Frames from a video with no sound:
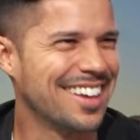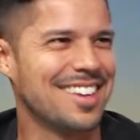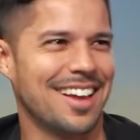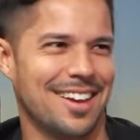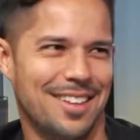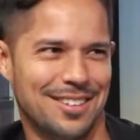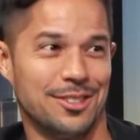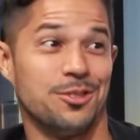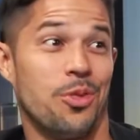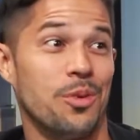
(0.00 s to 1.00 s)
Exactly.
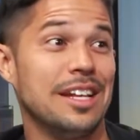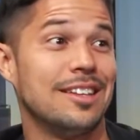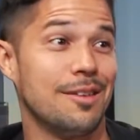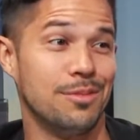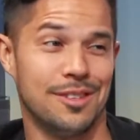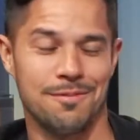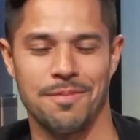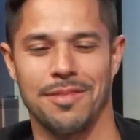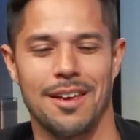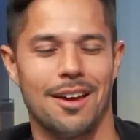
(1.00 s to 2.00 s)
Those 3 tips
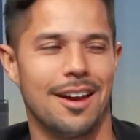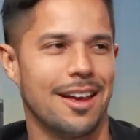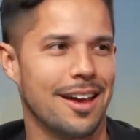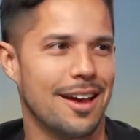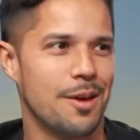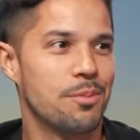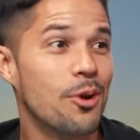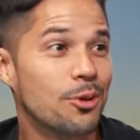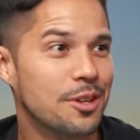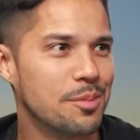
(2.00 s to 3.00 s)
are like
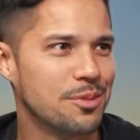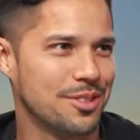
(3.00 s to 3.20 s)
pro tips.